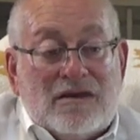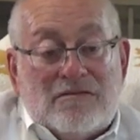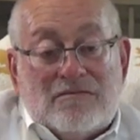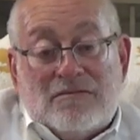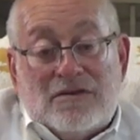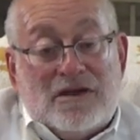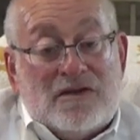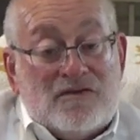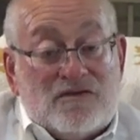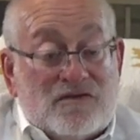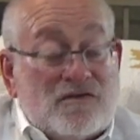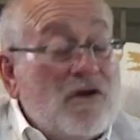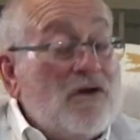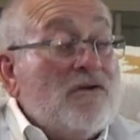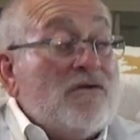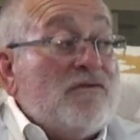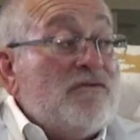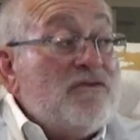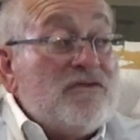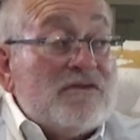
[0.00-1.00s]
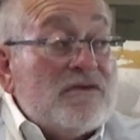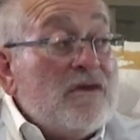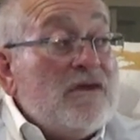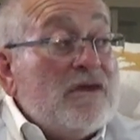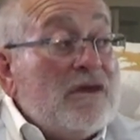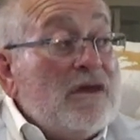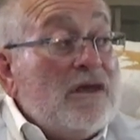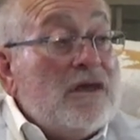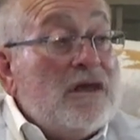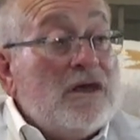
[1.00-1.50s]
and it
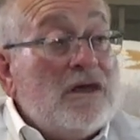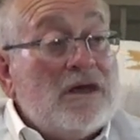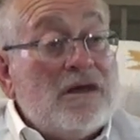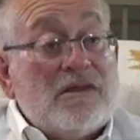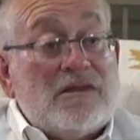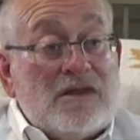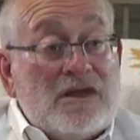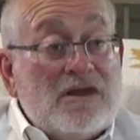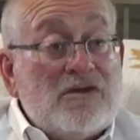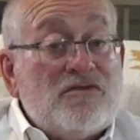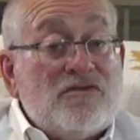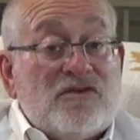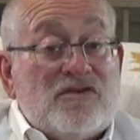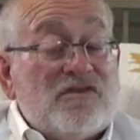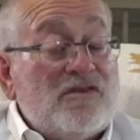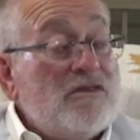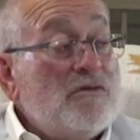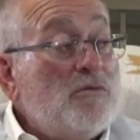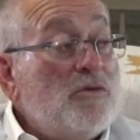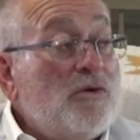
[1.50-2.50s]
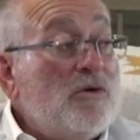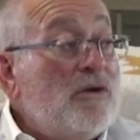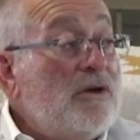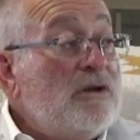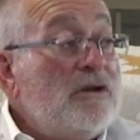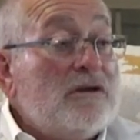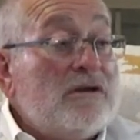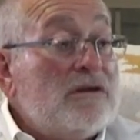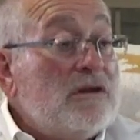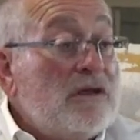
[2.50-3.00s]
serves uh, the interests of the
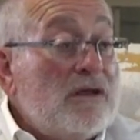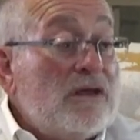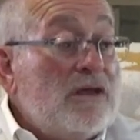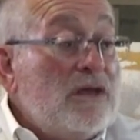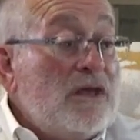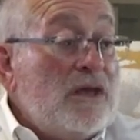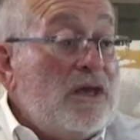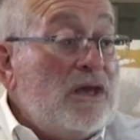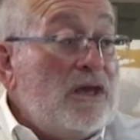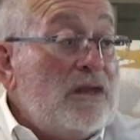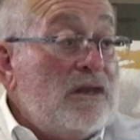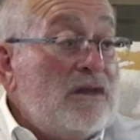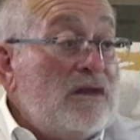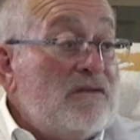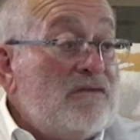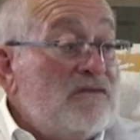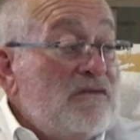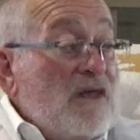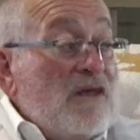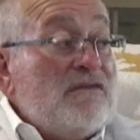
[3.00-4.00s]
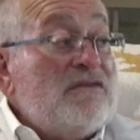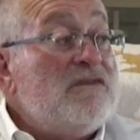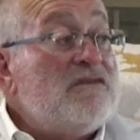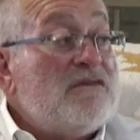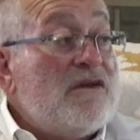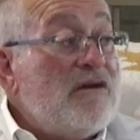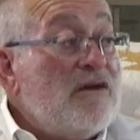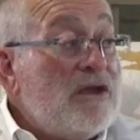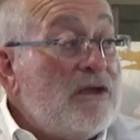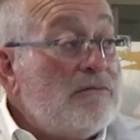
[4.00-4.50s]
port and, and it's
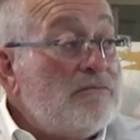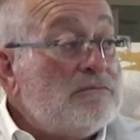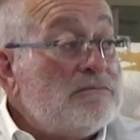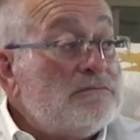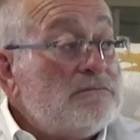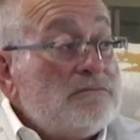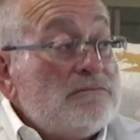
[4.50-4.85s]
necessary.